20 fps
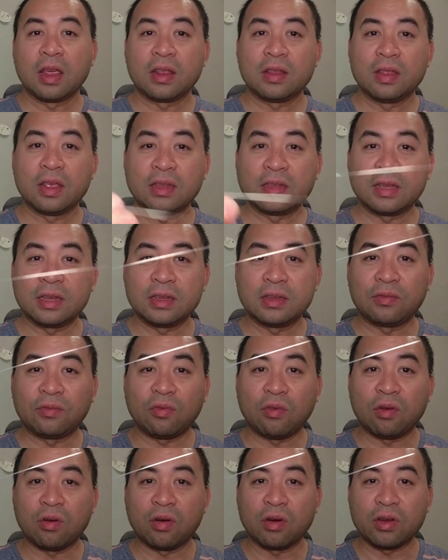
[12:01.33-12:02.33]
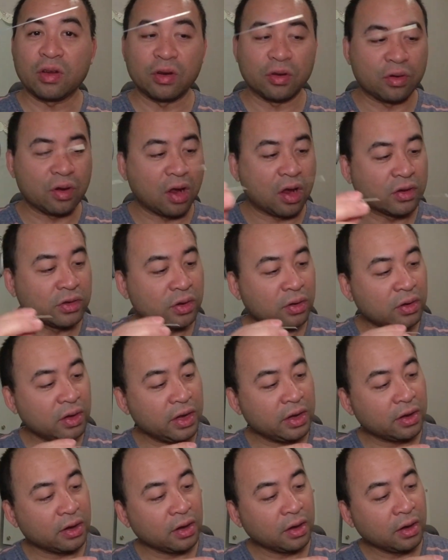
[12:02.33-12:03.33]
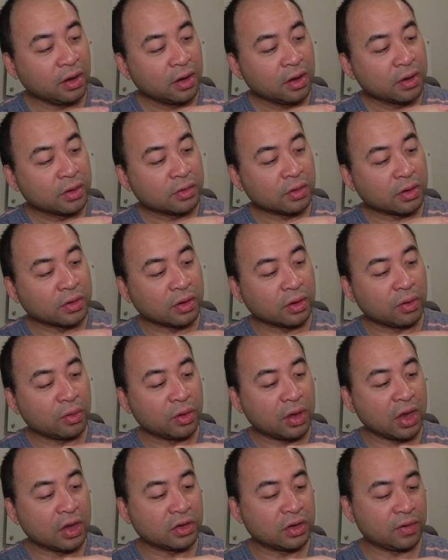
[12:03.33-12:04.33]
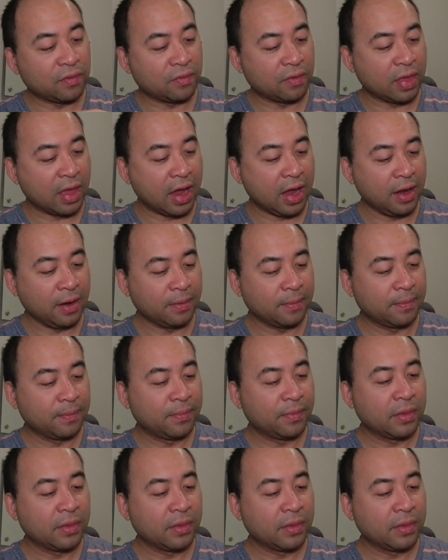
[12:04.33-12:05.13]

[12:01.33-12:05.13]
this is for your nozzle cleaner, so it has a location for that.